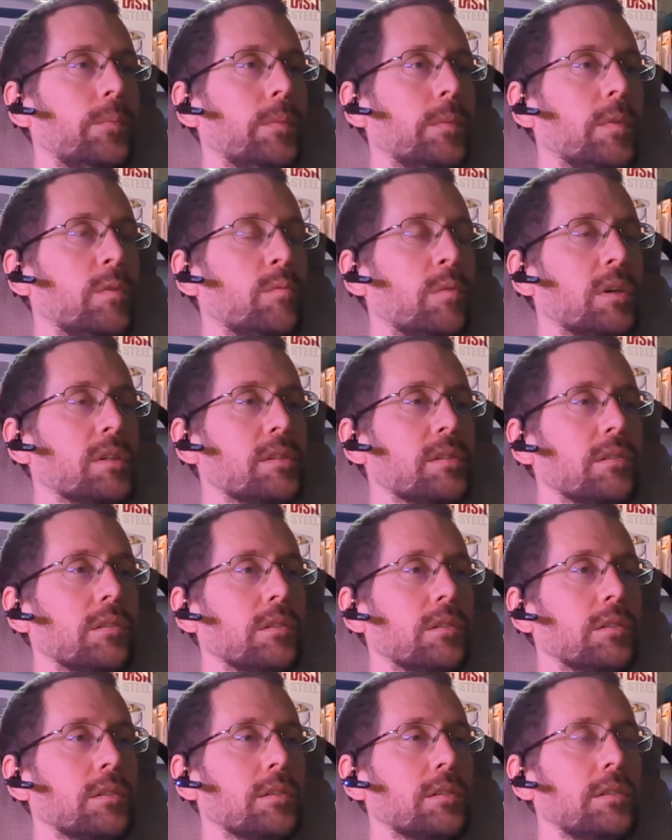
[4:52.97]
your
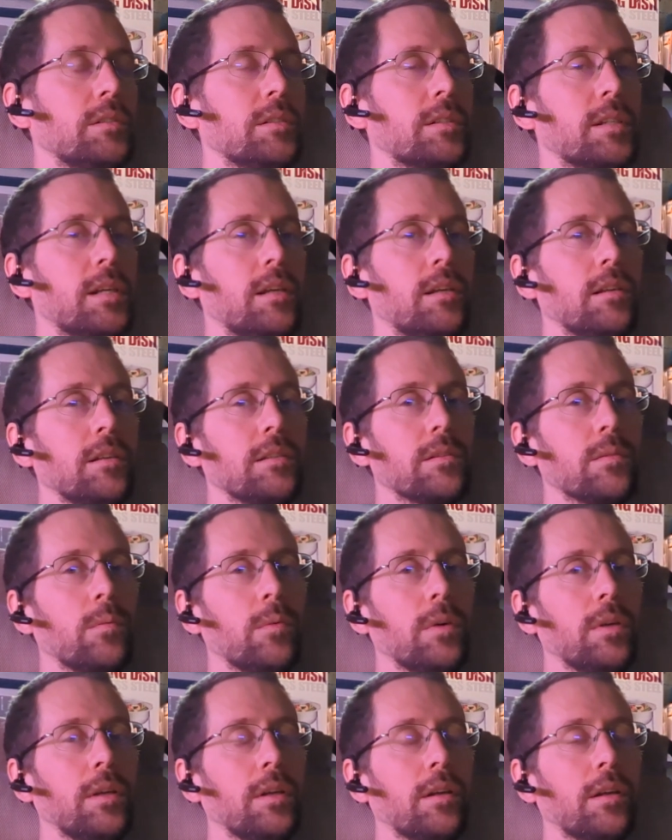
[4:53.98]
muscles and your tendons and
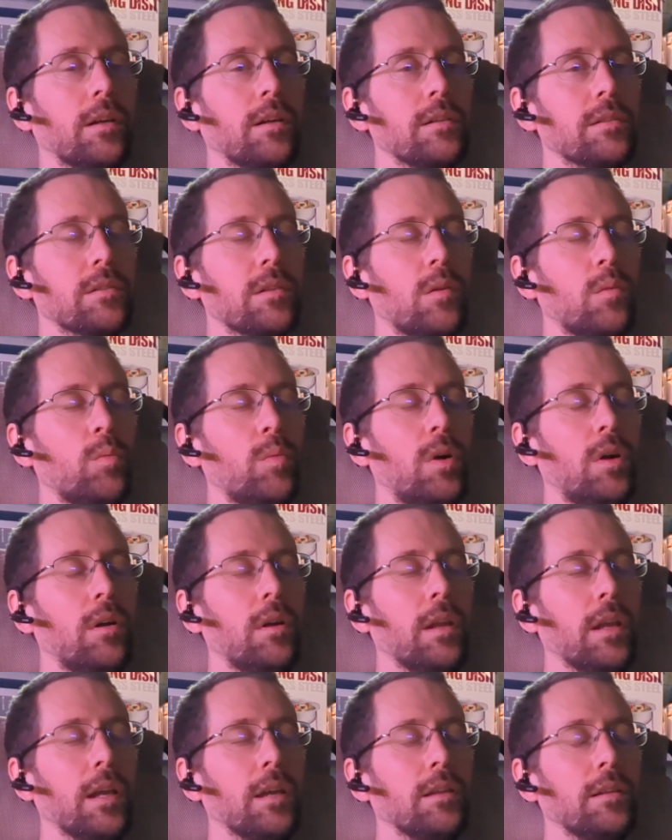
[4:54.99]
whatnot are going to start
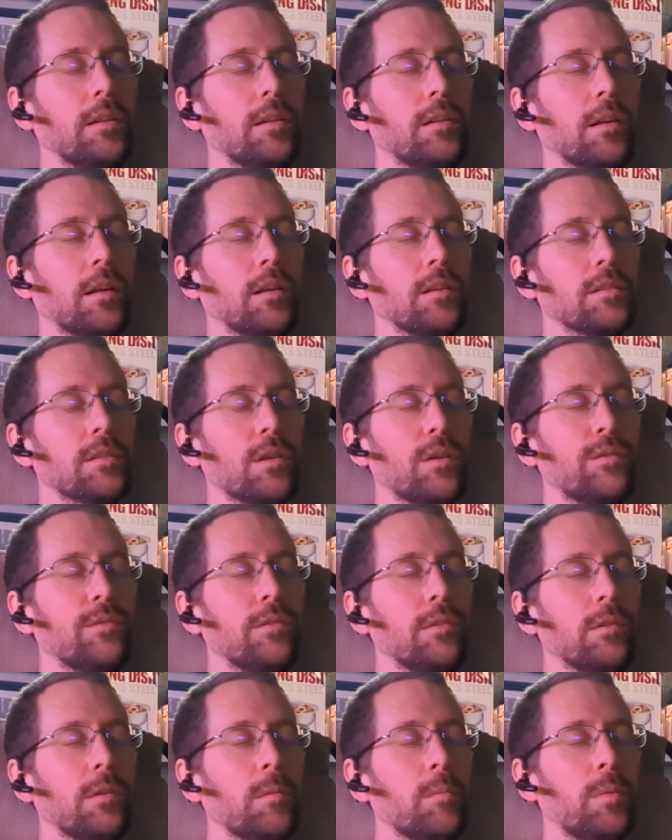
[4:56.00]
burning, and then they're going to start
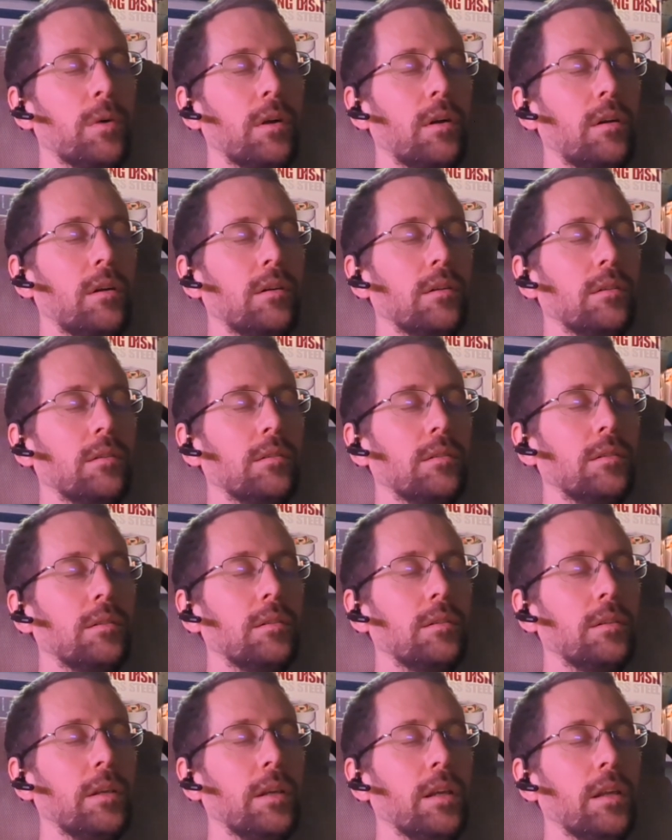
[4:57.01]
falling apart,
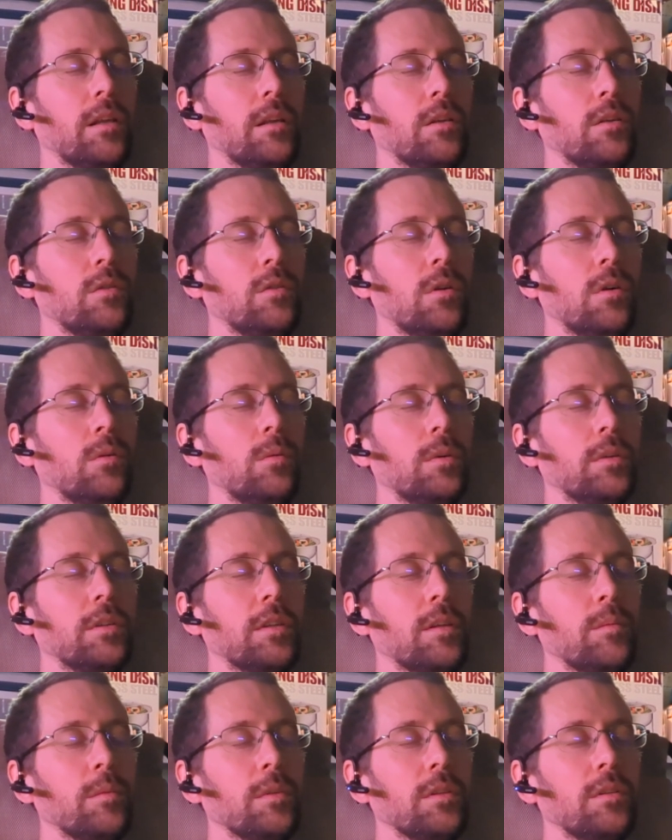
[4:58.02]
and you don't want
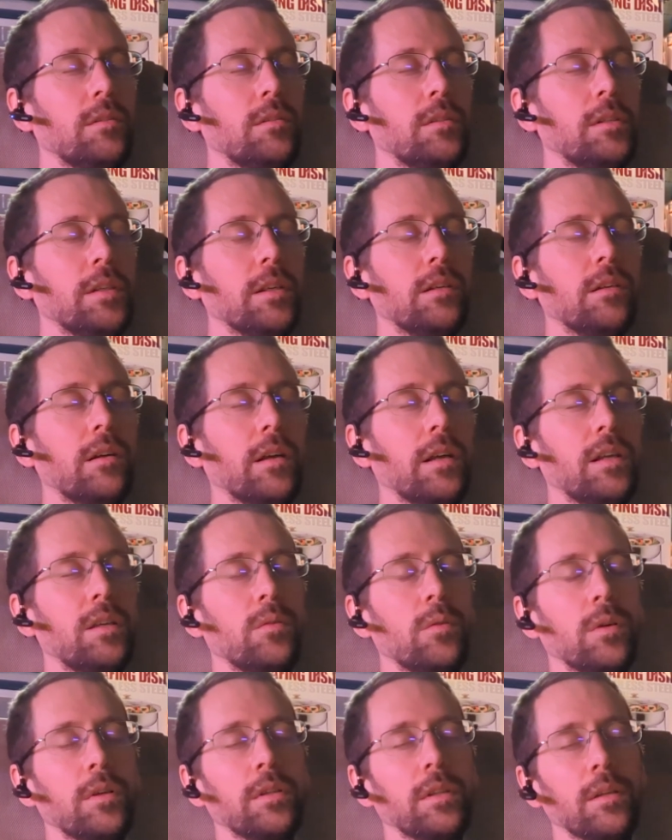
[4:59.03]
them to degrade,
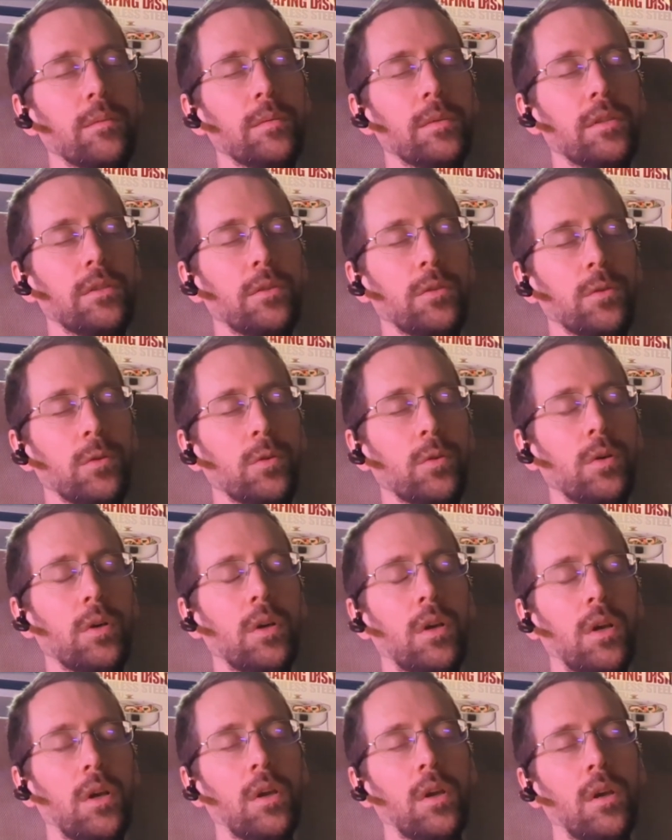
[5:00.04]
you want them to
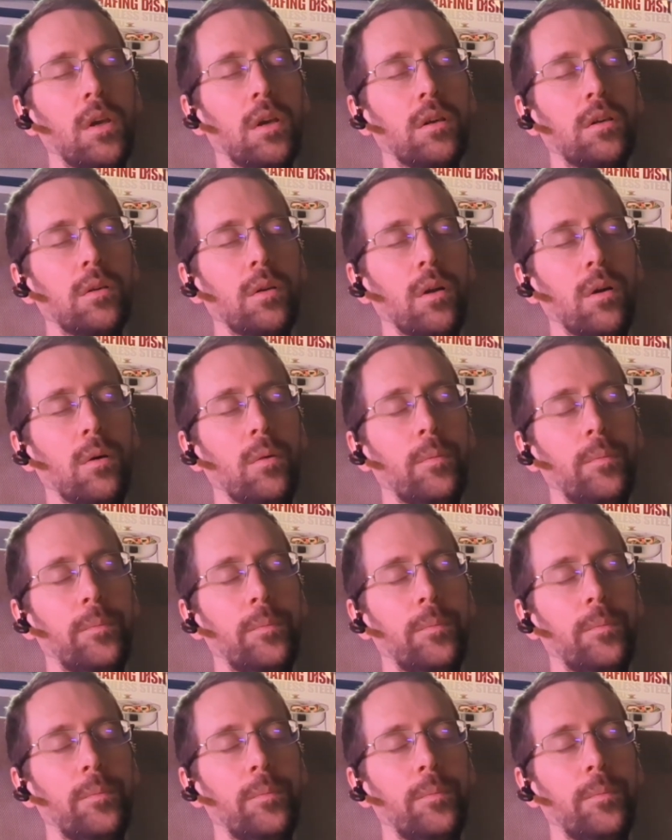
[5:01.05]
grow.